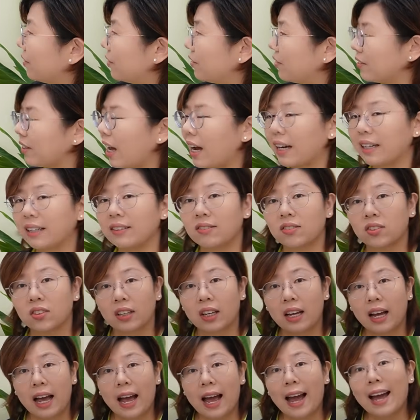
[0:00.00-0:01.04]
the
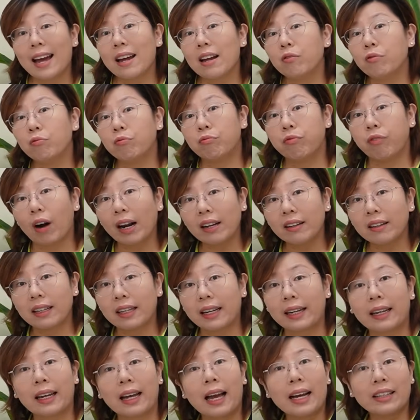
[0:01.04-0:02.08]
site and
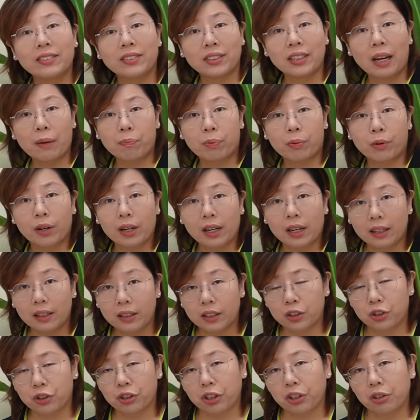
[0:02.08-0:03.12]
running separate
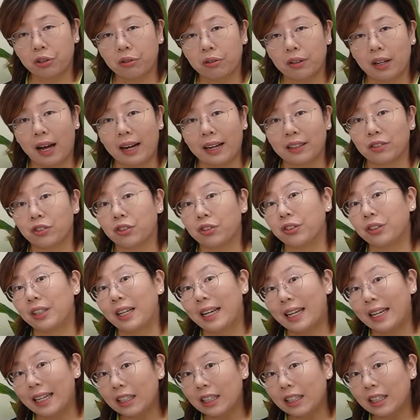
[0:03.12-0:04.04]
electrical lines to